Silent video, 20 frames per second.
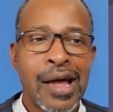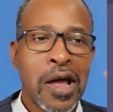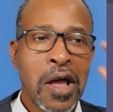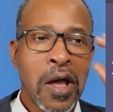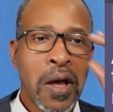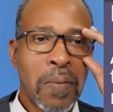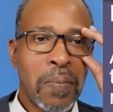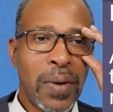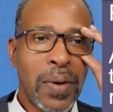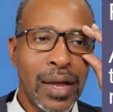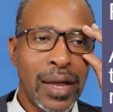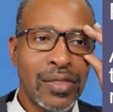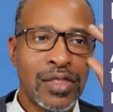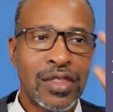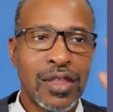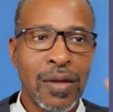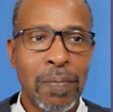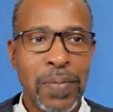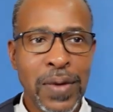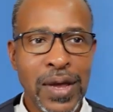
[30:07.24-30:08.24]
but the
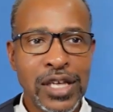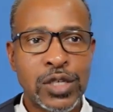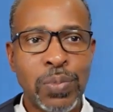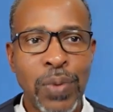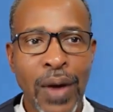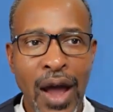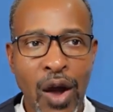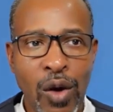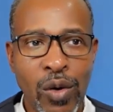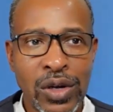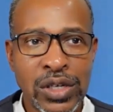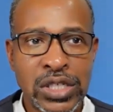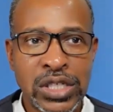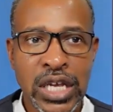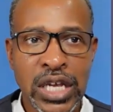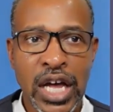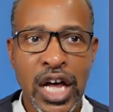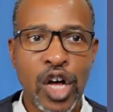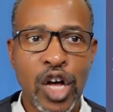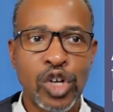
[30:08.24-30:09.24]
beast power
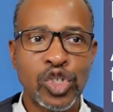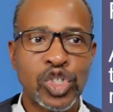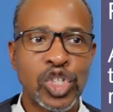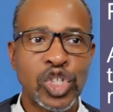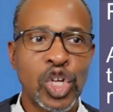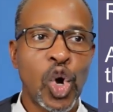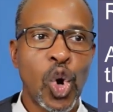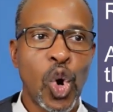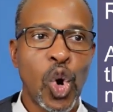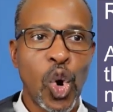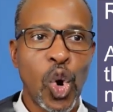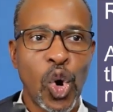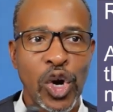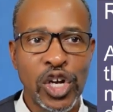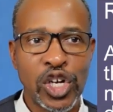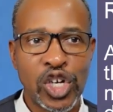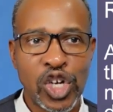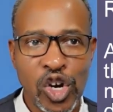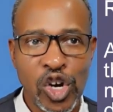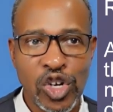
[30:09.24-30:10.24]
tells or
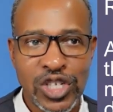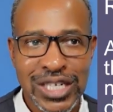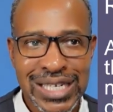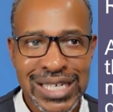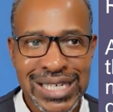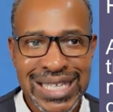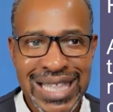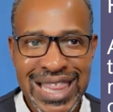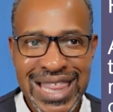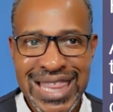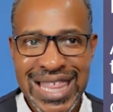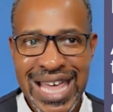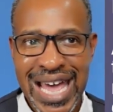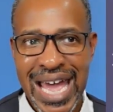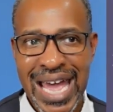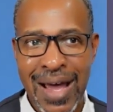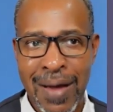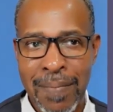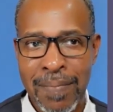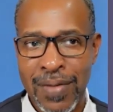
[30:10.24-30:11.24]
encourages
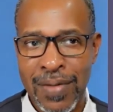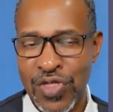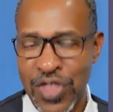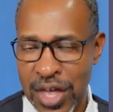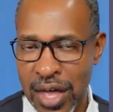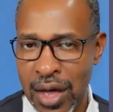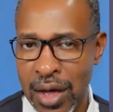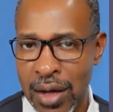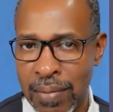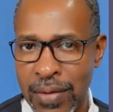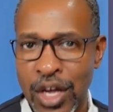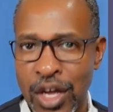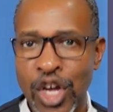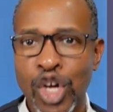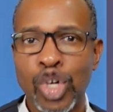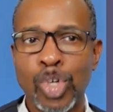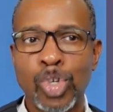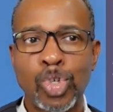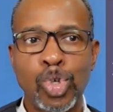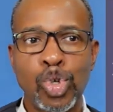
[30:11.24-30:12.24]
them, them
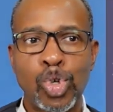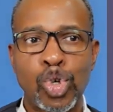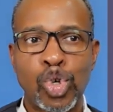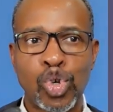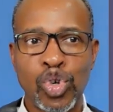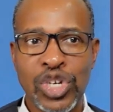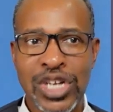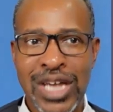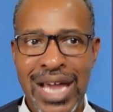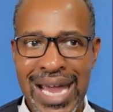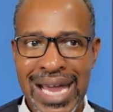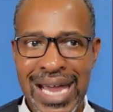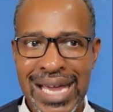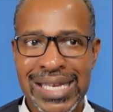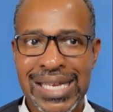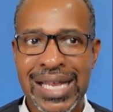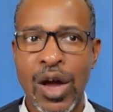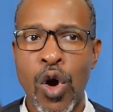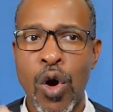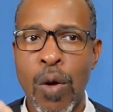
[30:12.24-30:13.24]
to create
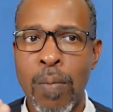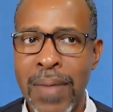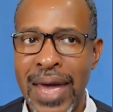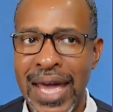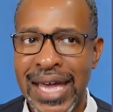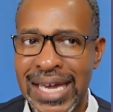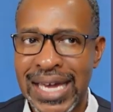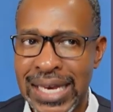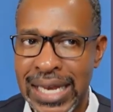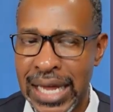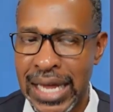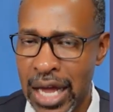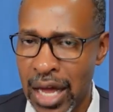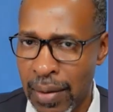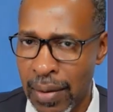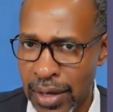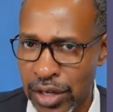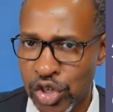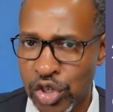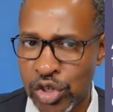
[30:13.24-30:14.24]
or make an
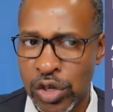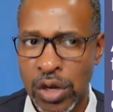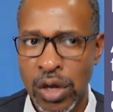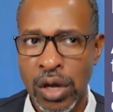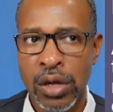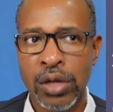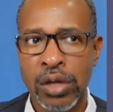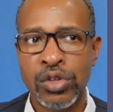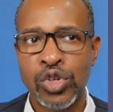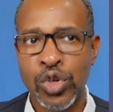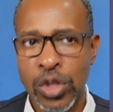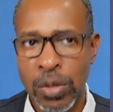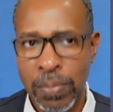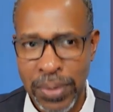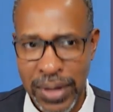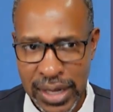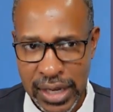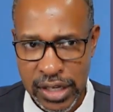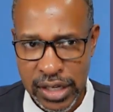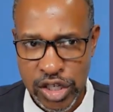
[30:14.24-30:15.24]
image to the
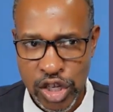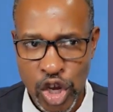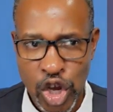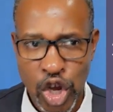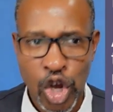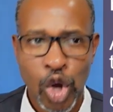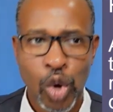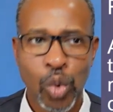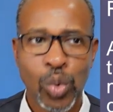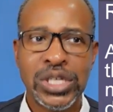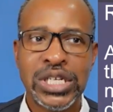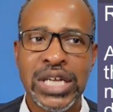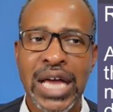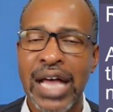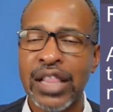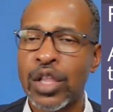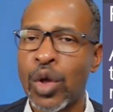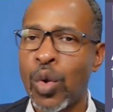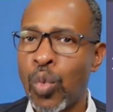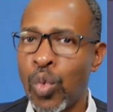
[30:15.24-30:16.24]
beast, which had
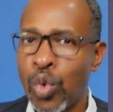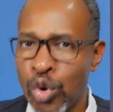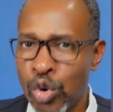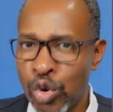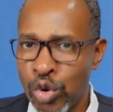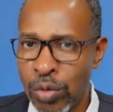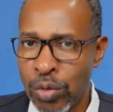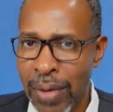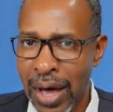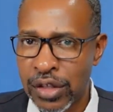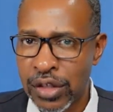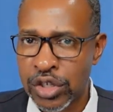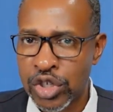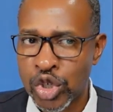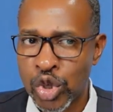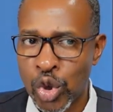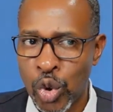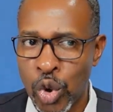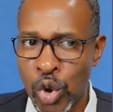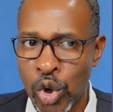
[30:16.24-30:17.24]
the wound by the
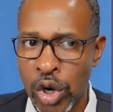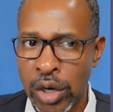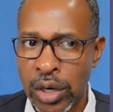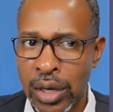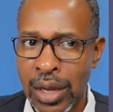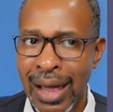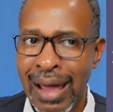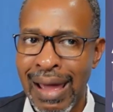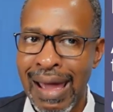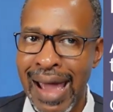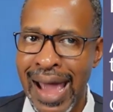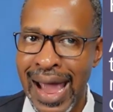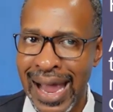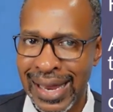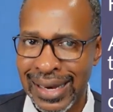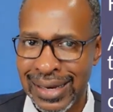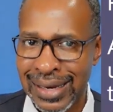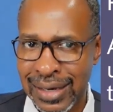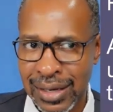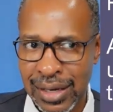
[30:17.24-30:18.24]
sword and
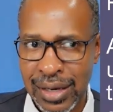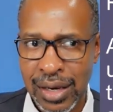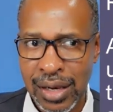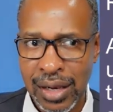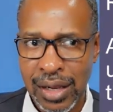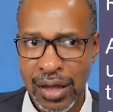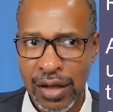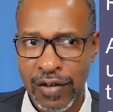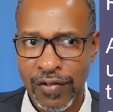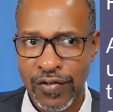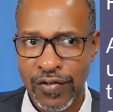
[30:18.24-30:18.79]
did live.